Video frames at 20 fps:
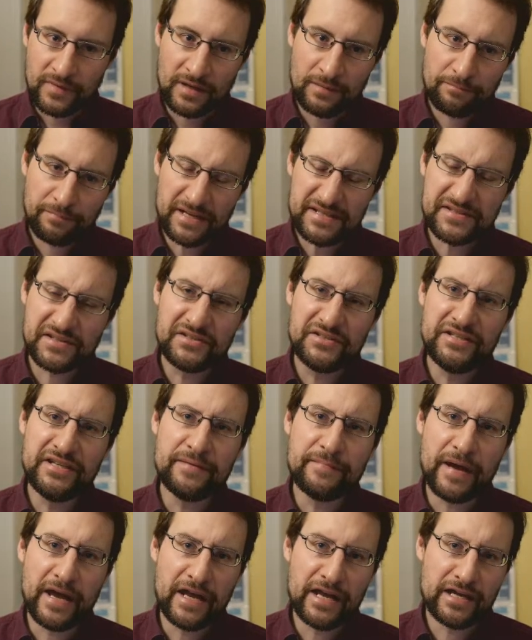But the
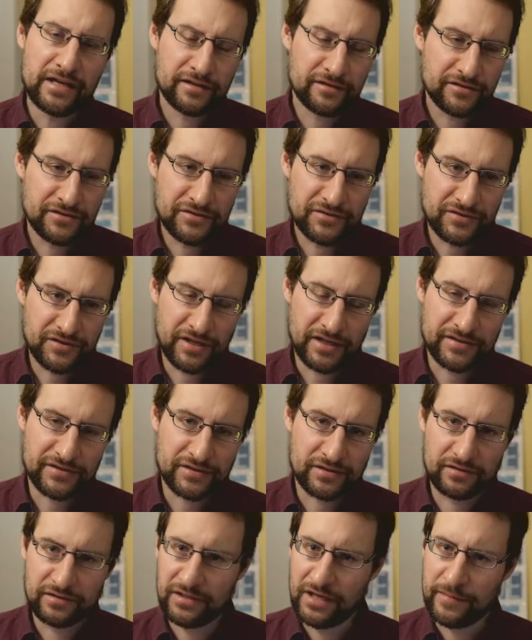DMA
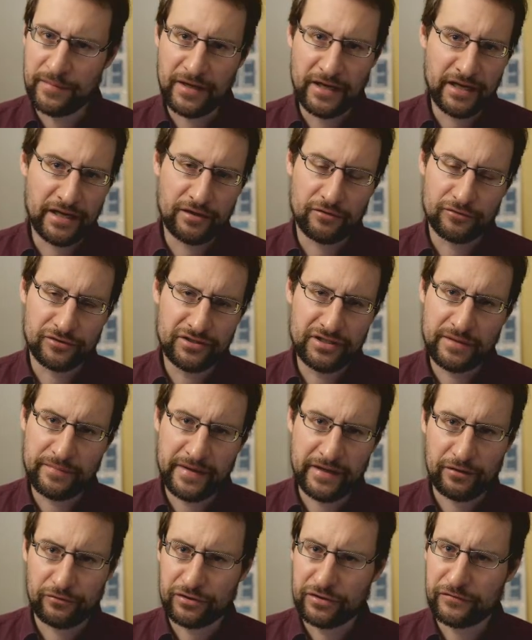test, DMA or
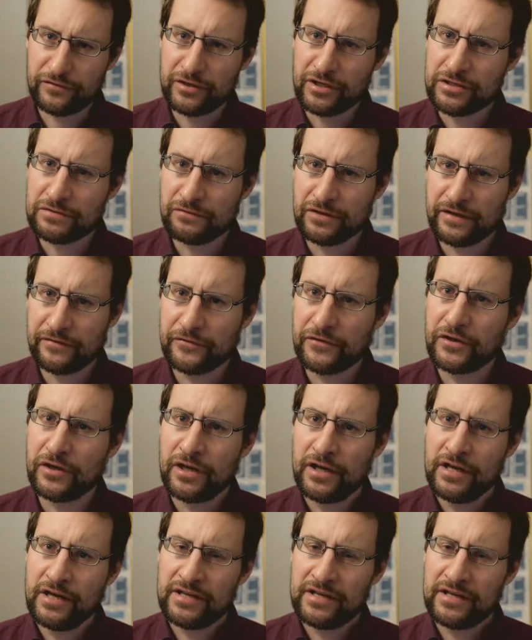DMA notification, whatever,